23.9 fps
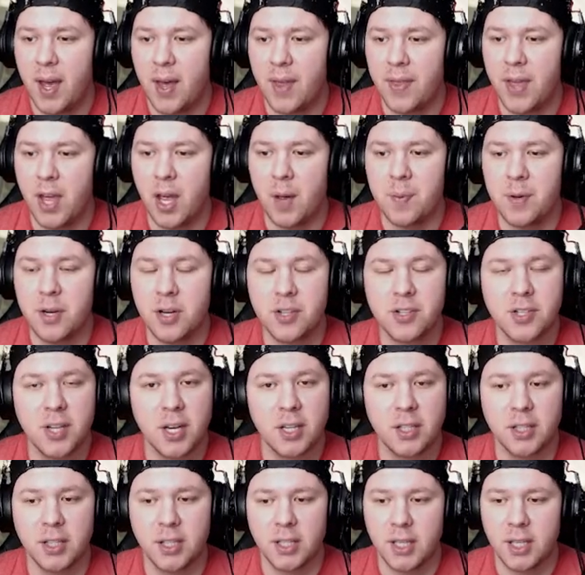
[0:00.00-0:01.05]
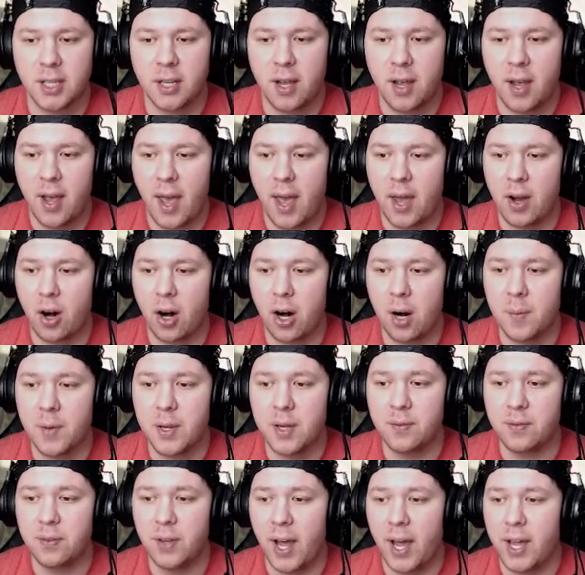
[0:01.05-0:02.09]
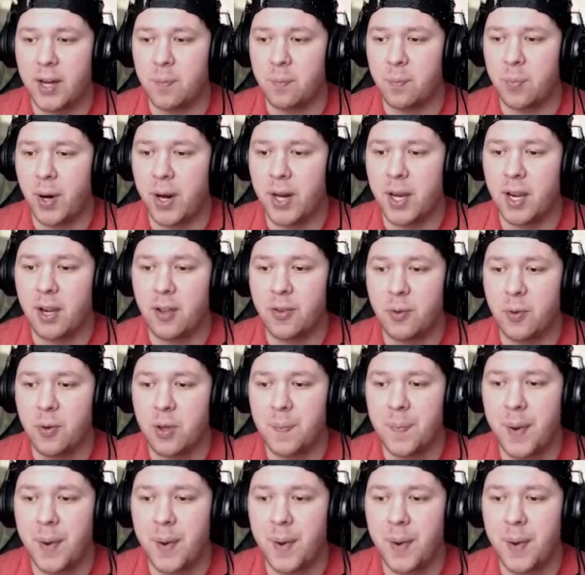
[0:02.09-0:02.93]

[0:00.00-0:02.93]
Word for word: they appear suddenly, an army of light breaking through the